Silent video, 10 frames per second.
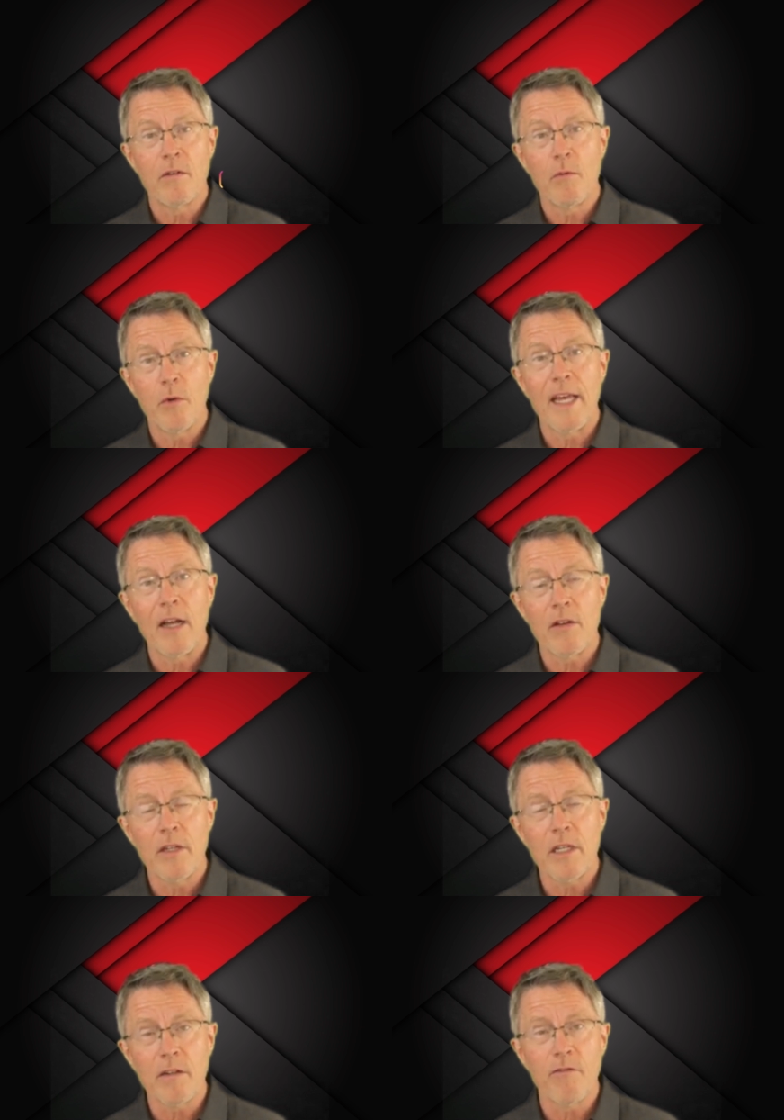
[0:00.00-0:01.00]
without
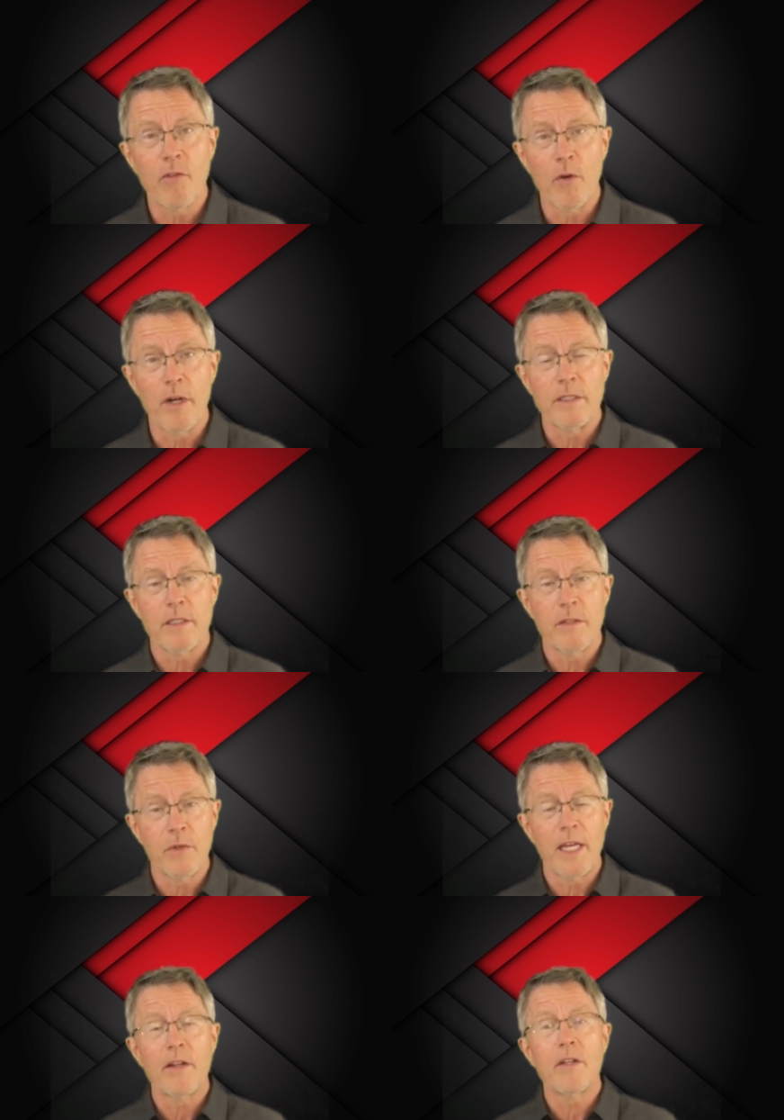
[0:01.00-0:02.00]
looking for it,
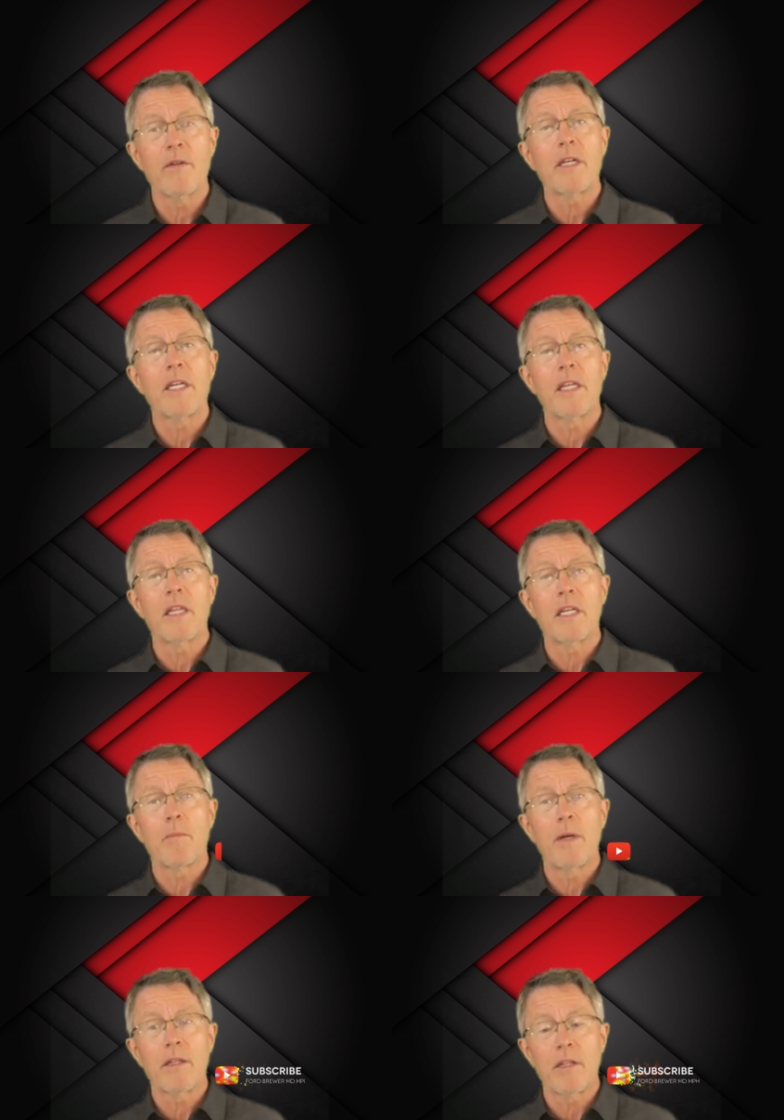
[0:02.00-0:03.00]
without knowing anything
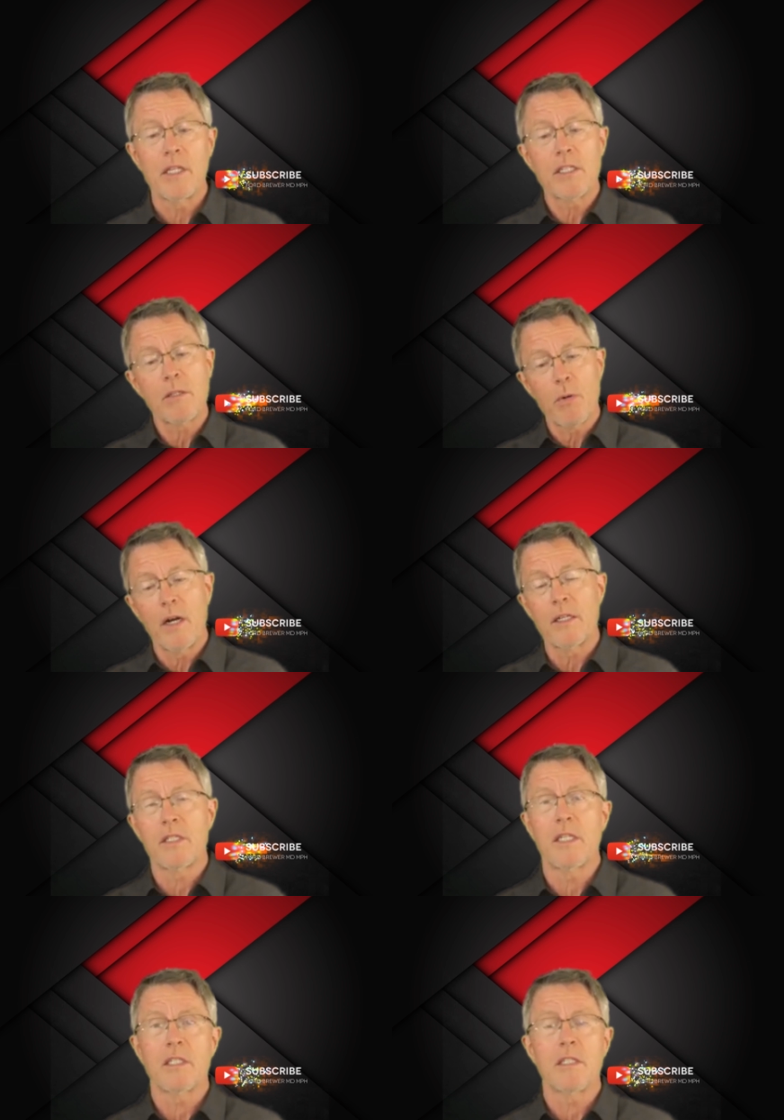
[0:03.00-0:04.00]
about this
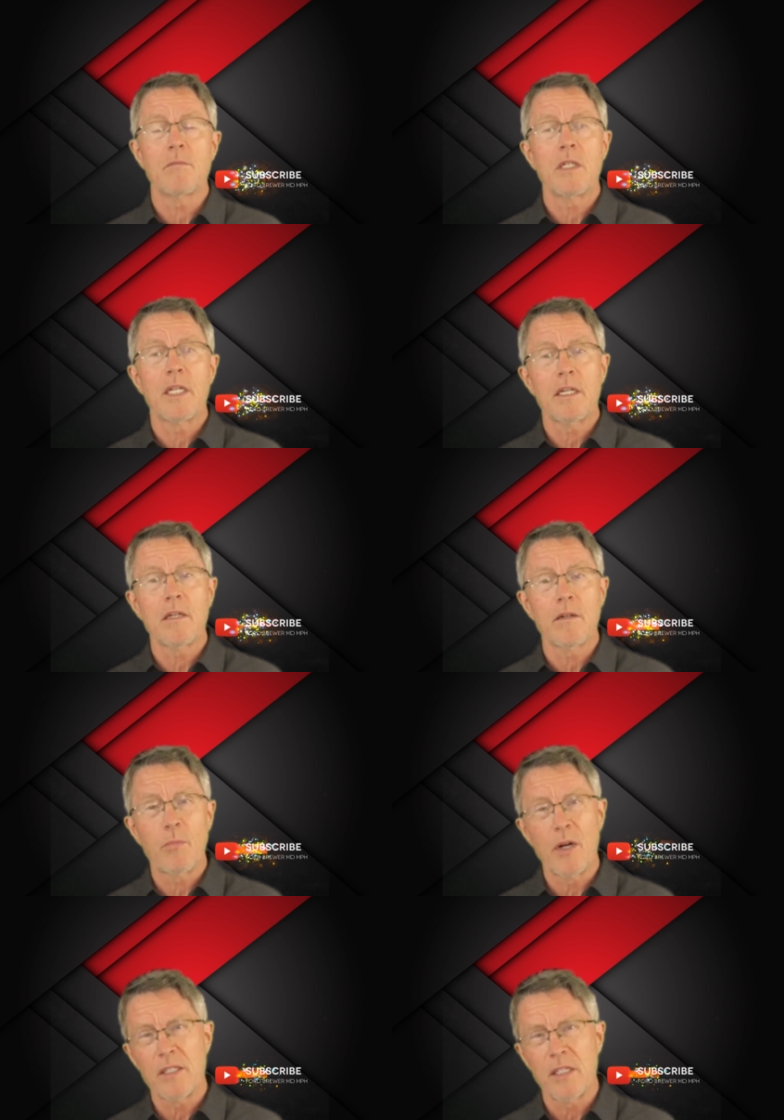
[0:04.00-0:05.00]
process, the molecular
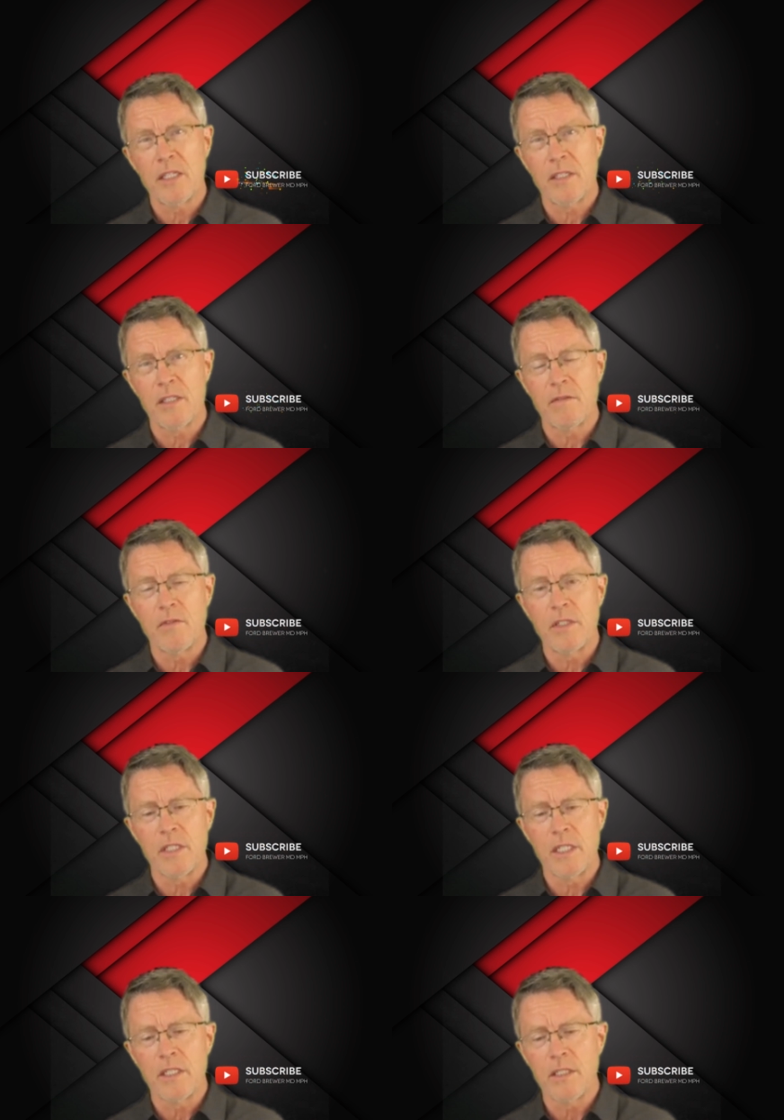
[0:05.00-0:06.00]
processes of
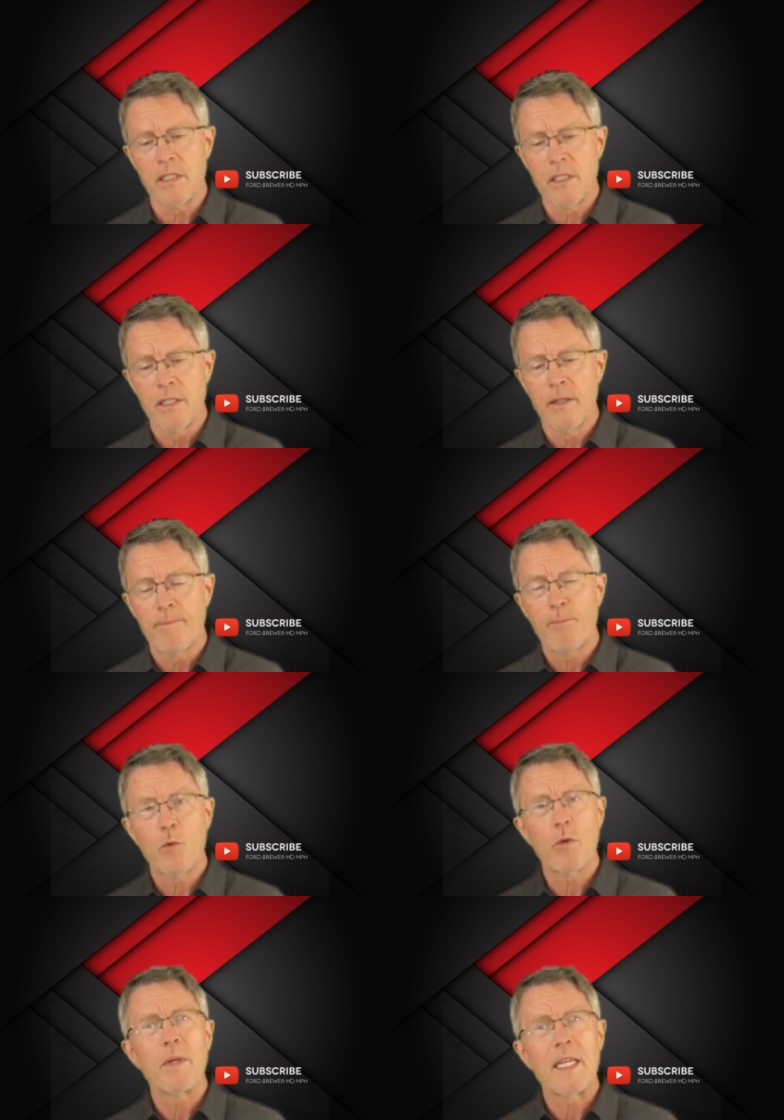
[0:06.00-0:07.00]
disease,
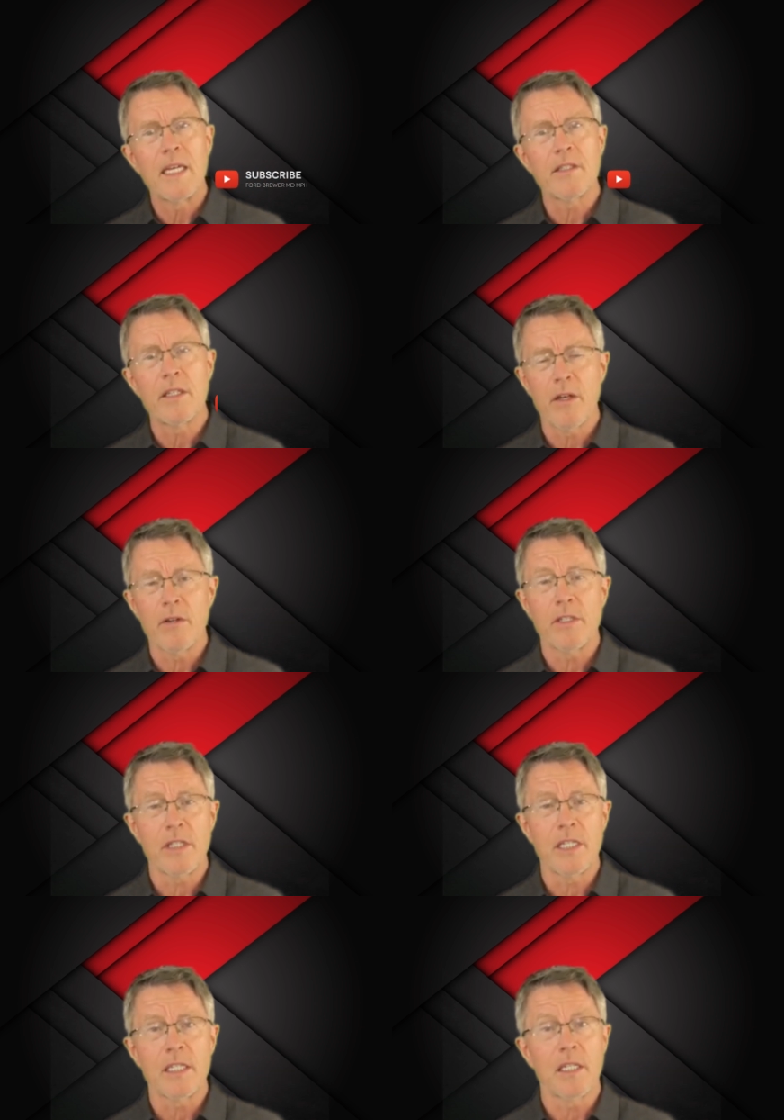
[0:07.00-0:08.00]
we begin to notice
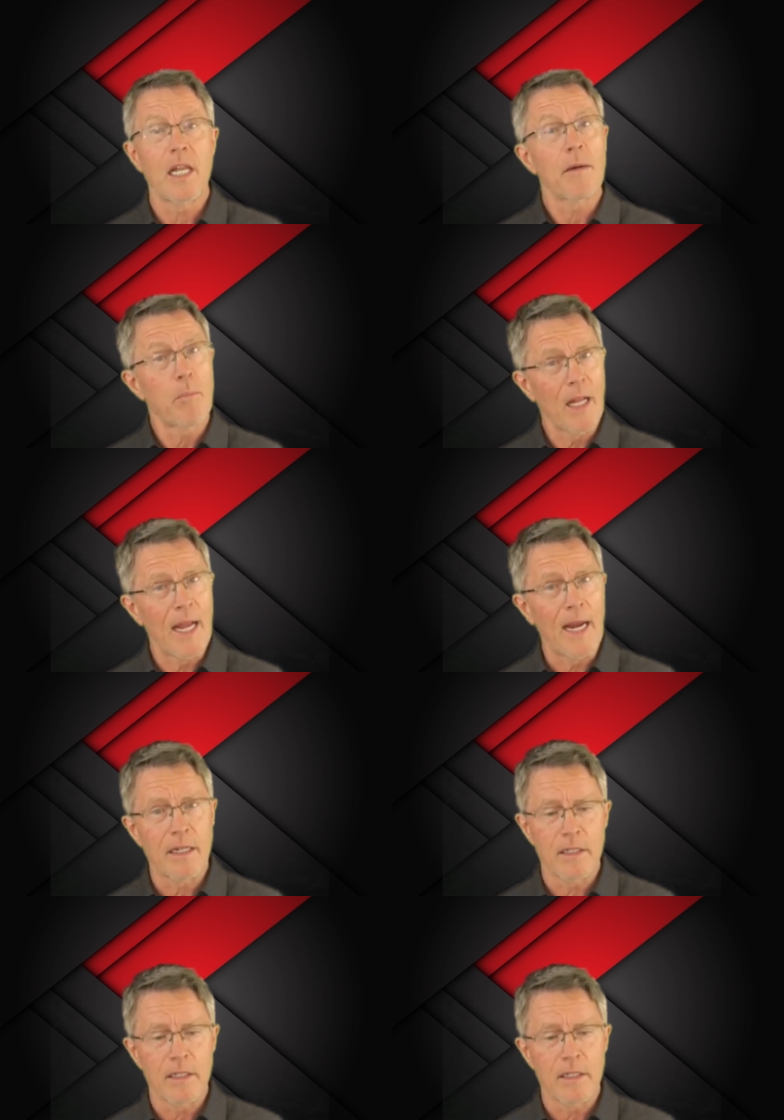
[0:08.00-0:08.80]
things like plaque,